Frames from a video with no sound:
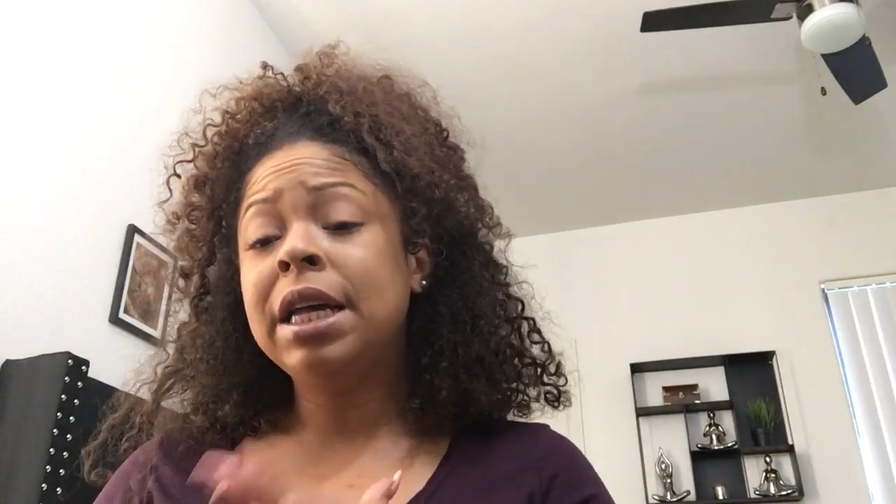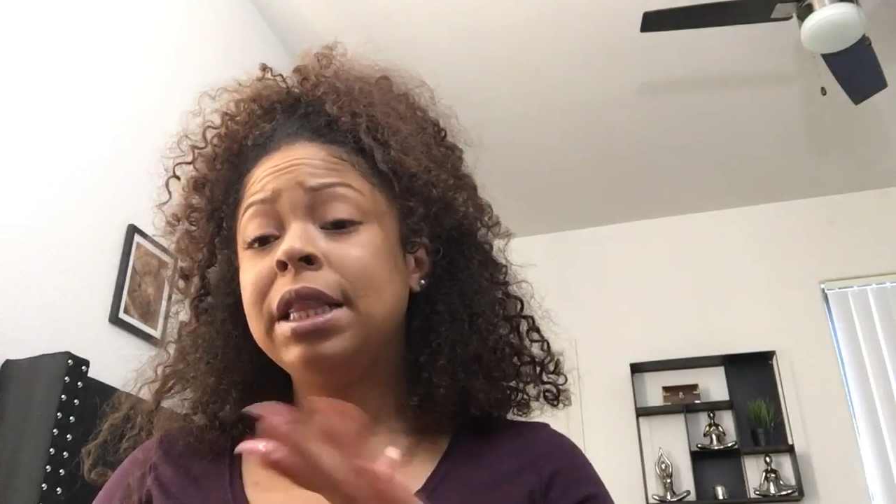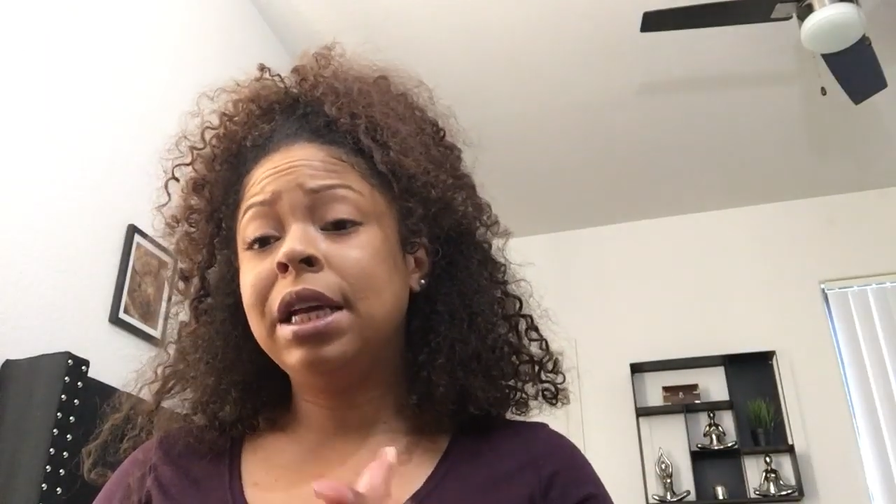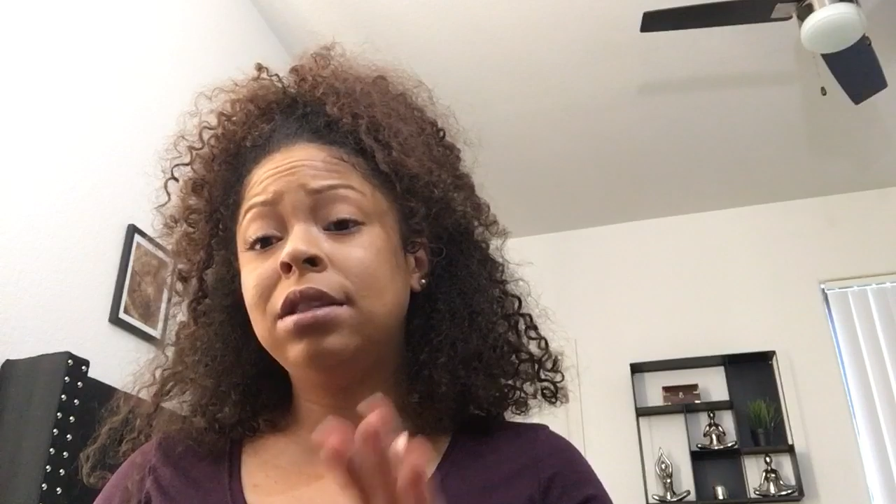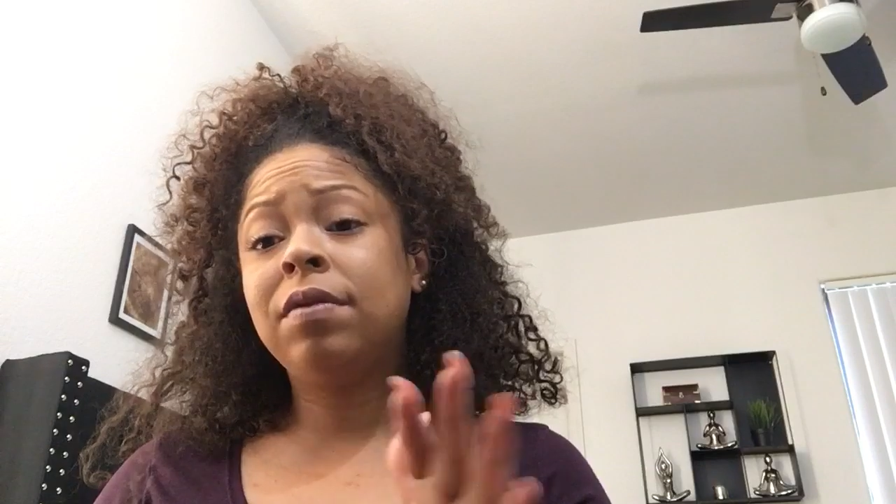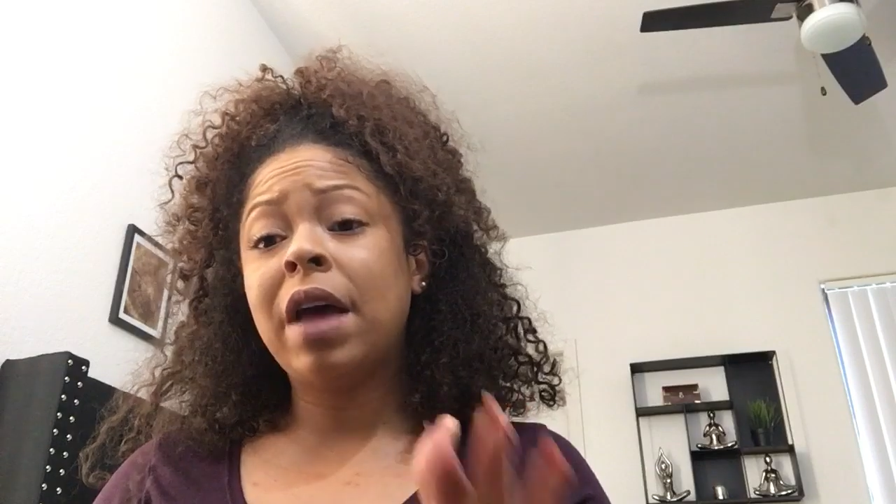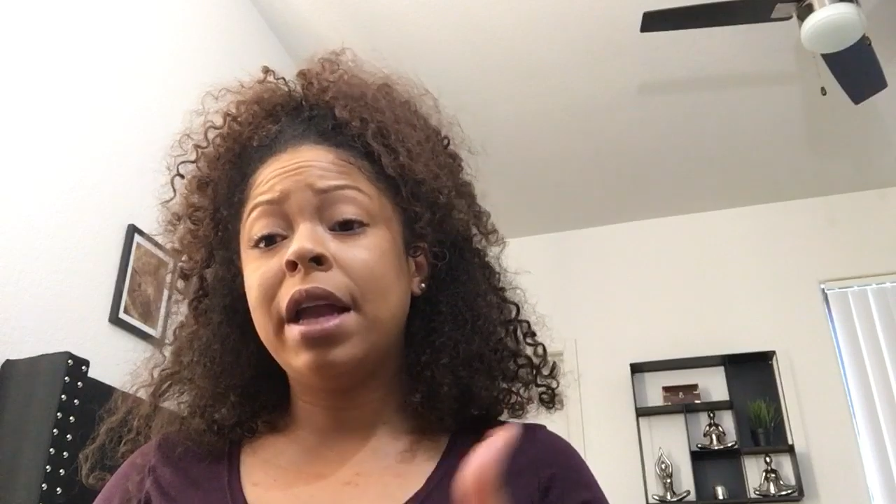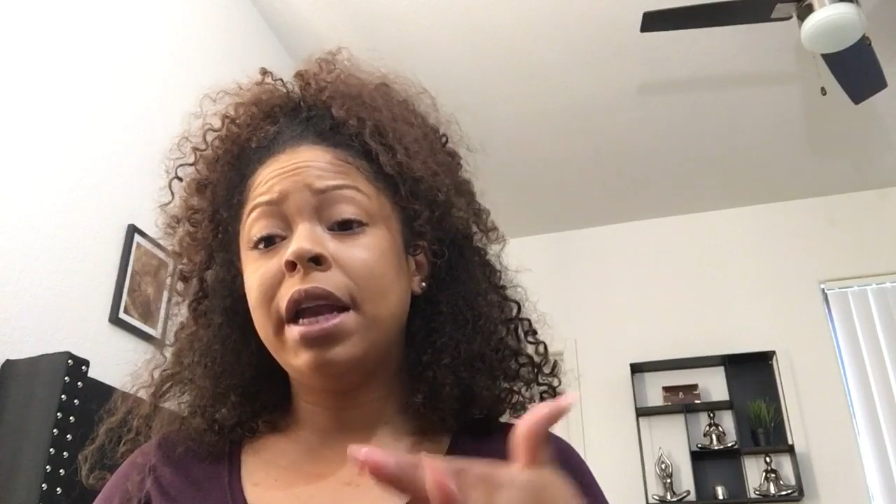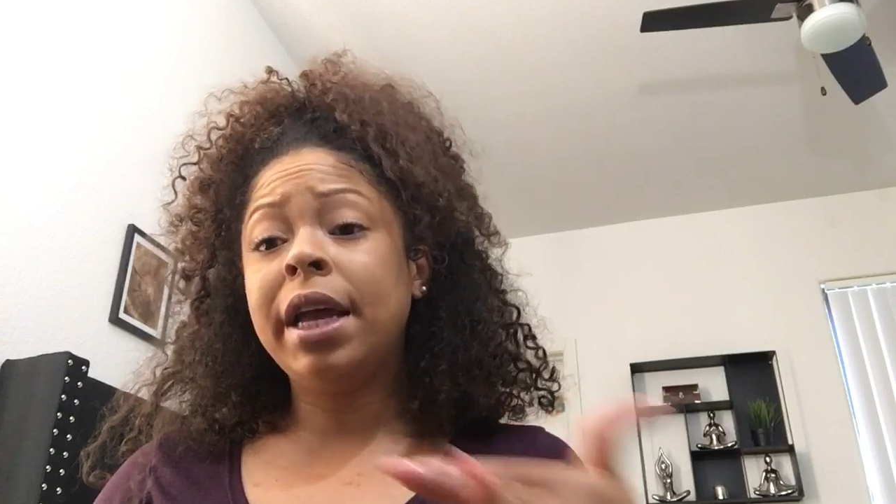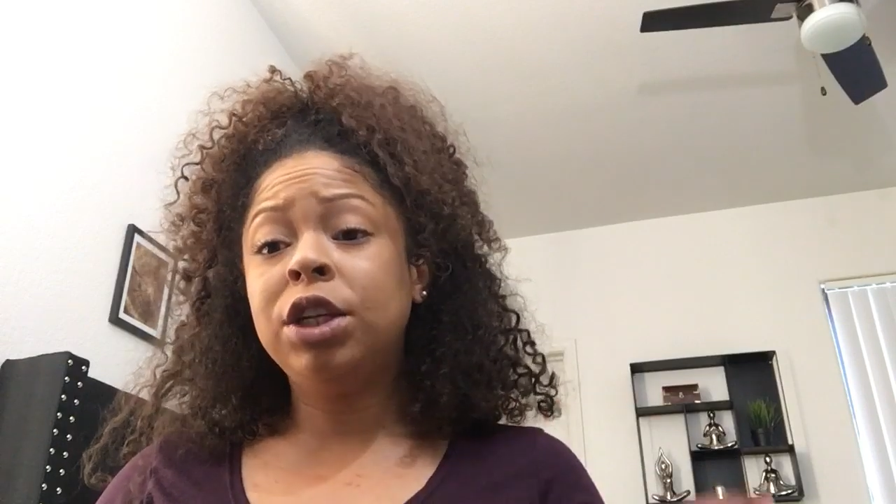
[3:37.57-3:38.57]
things of
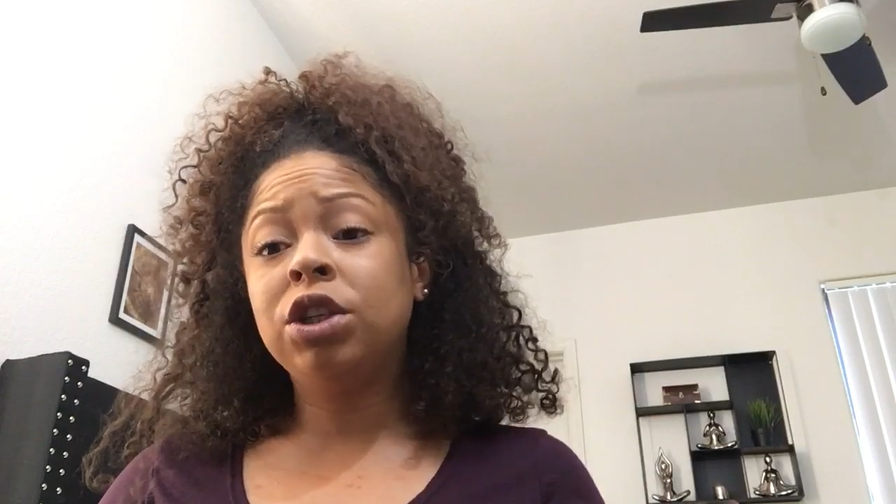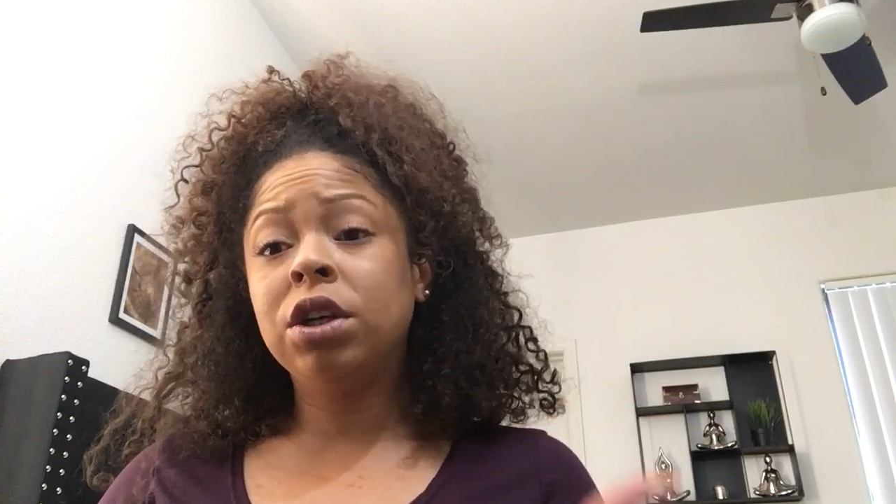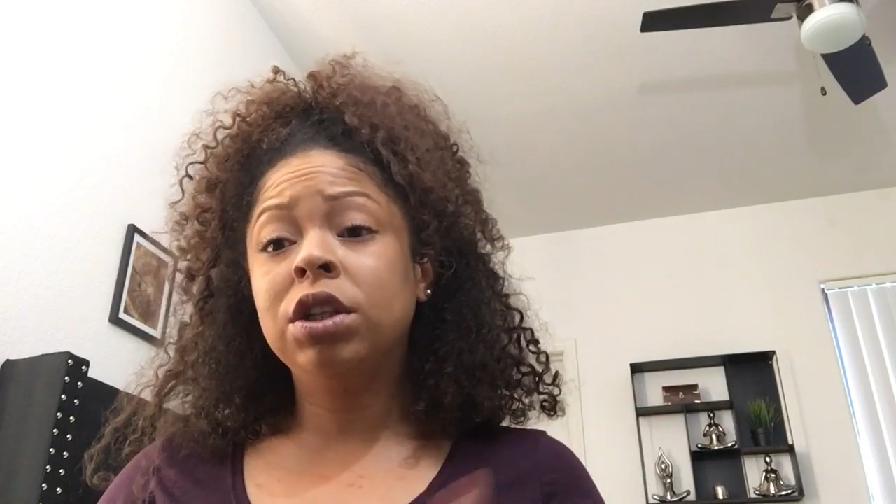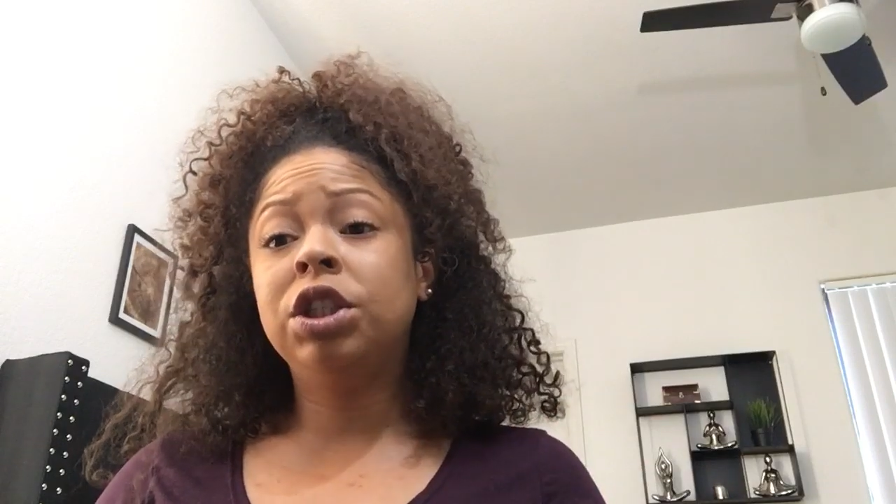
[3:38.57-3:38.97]
that nature.